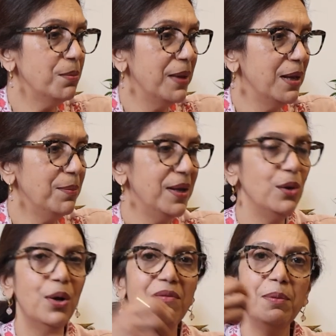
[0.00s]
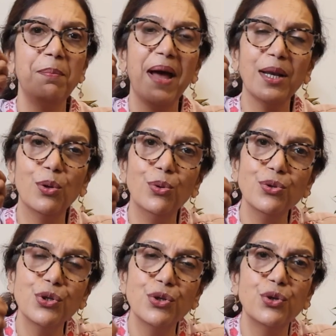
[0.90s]
maybe you have a
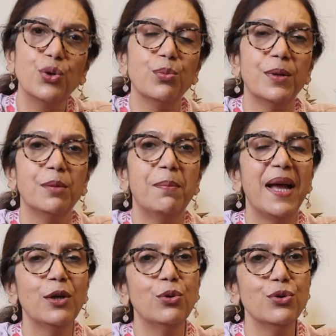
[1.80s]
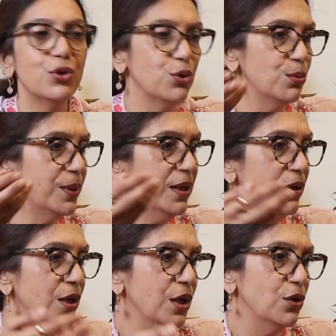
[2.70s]
Pancoast tumor. Pancoast
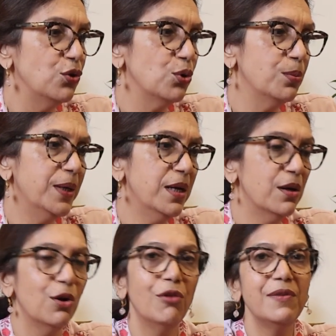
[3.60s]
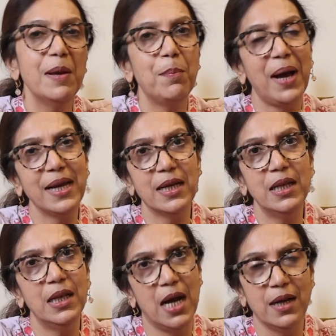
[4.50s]
tumor of the
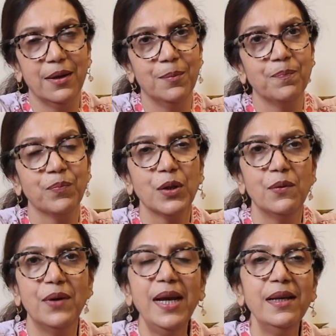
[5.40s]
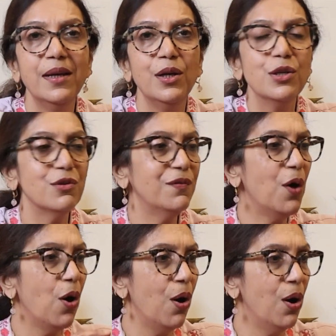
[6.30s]
apical lung, right? So
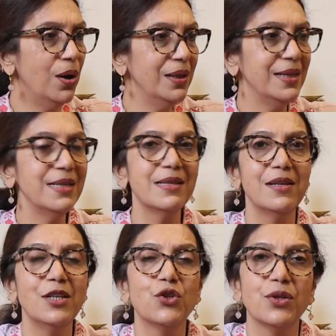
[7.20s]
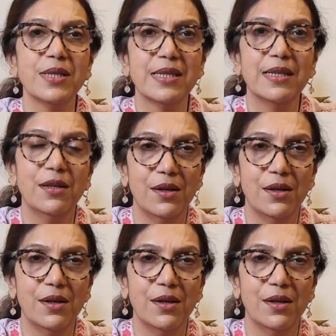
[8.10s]
for all these reasons,